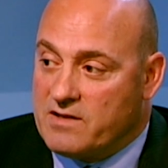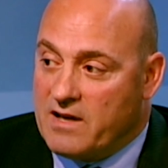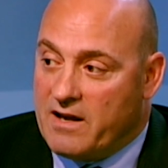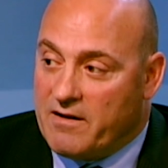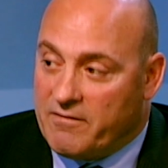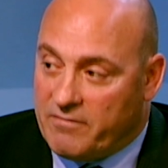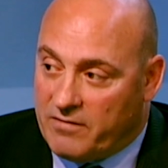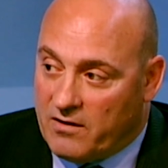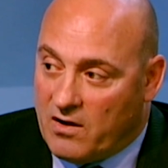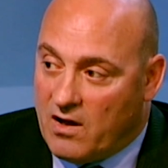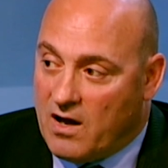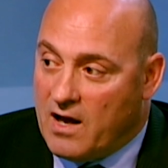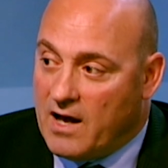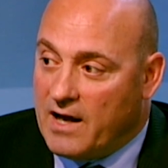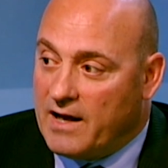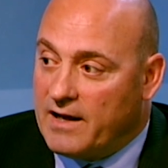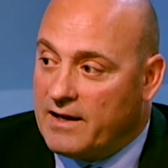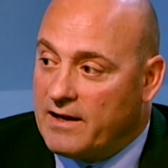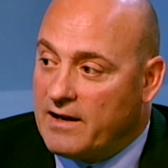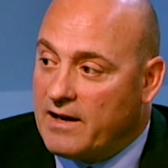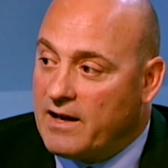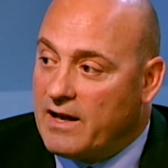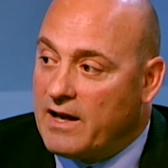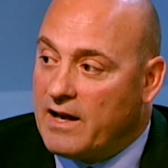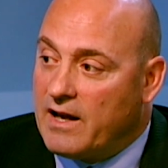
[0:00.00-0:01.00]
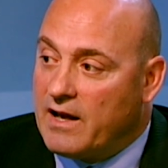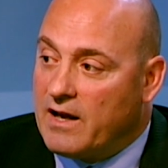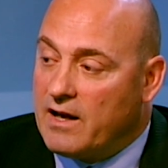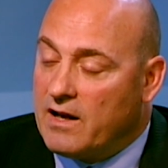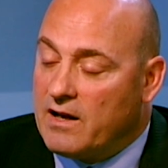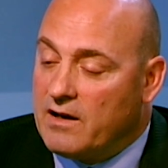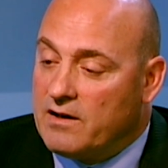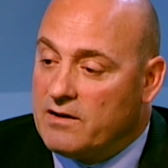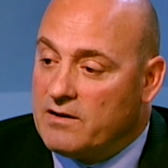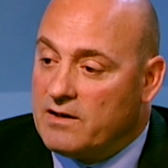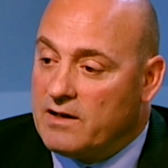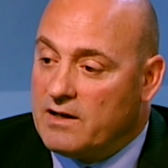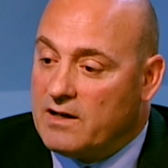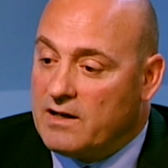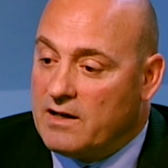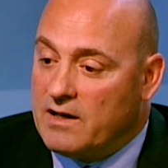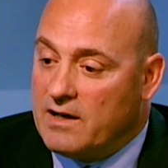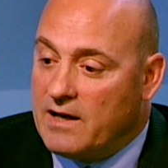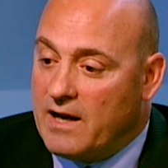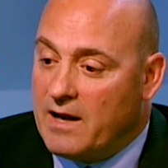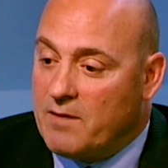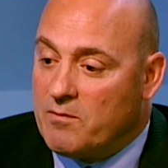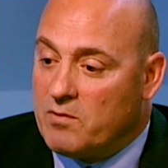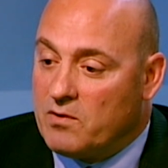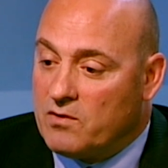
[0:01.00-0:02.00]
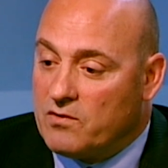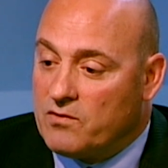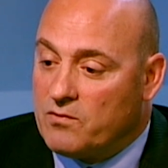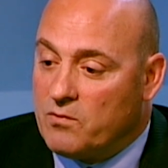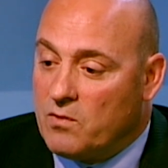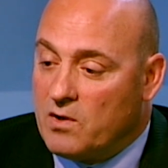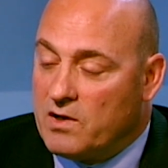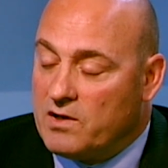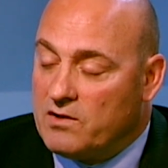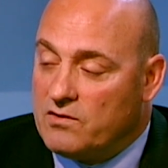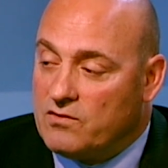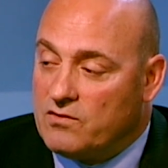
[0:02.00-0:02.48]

that fly, and it enables one